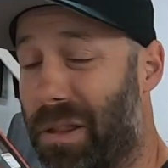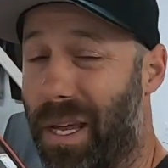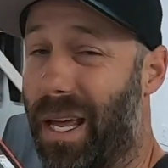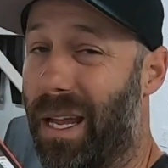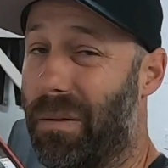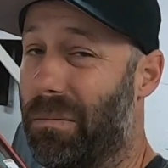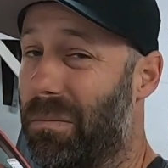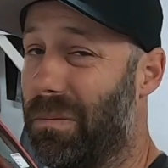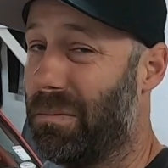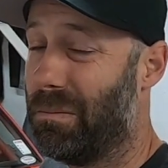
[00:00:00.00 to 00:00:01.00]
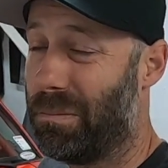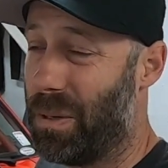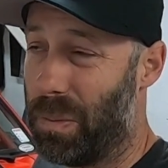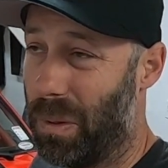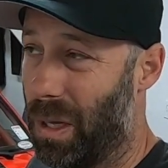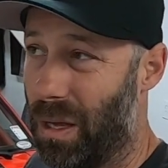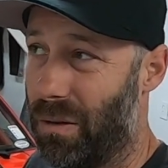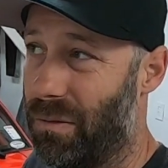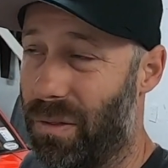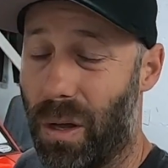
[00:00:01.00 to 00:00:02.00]
than people
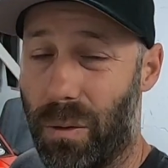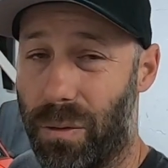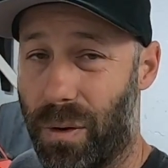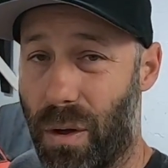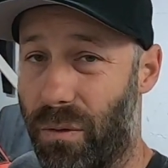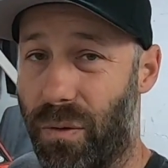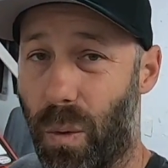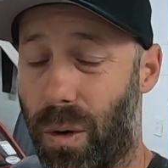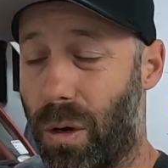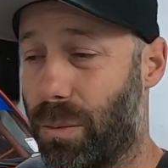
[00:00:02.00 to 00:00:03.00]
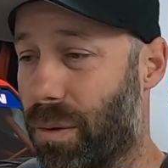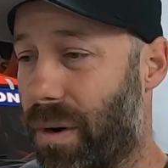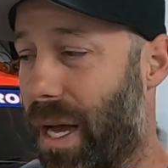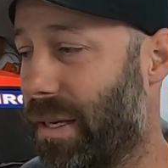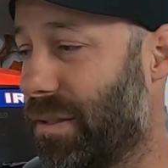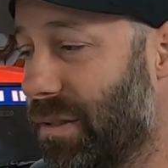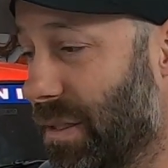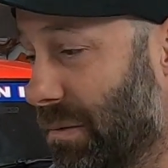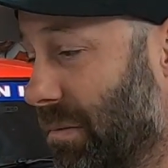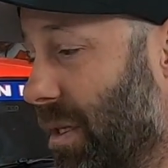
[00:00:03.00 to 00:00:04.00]
love the 0304 Cobra racks,
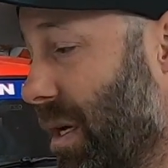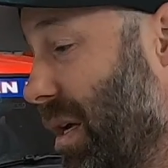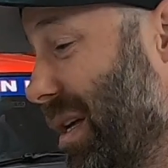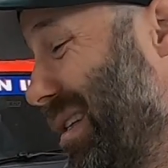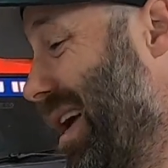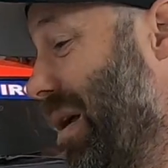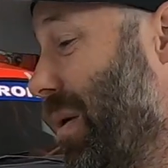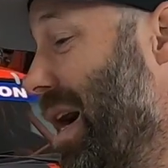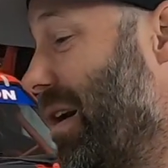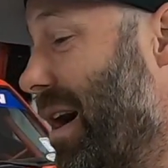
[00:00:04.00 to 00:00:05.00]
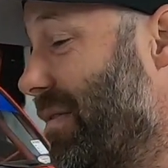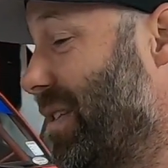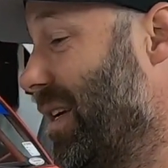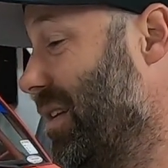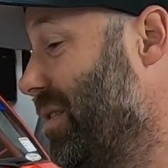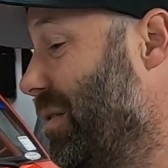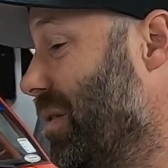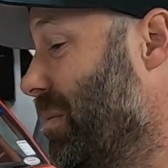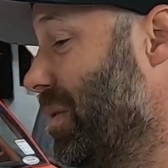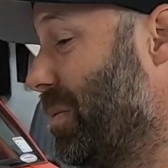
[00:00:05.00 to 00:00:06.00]
and that's kind of why I gravitated to
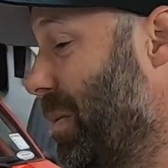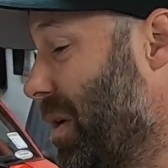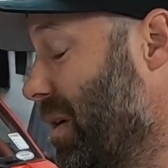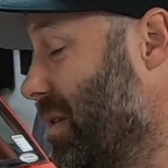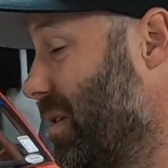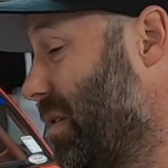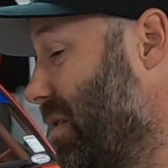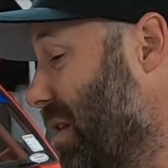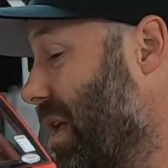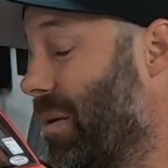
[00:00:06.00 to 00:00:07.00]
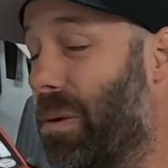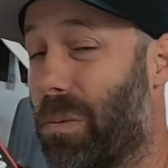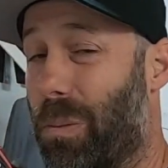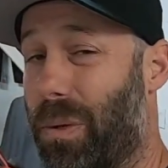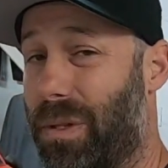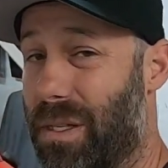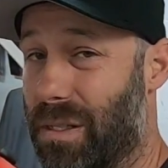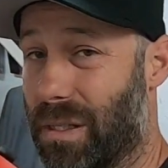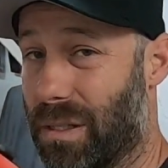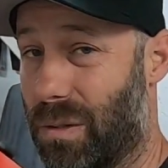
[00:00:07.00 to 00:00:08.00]
them, is because a lot of people put
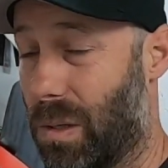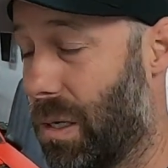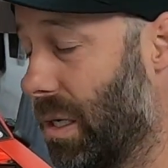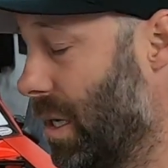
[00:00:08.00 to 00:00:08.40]
these in this car.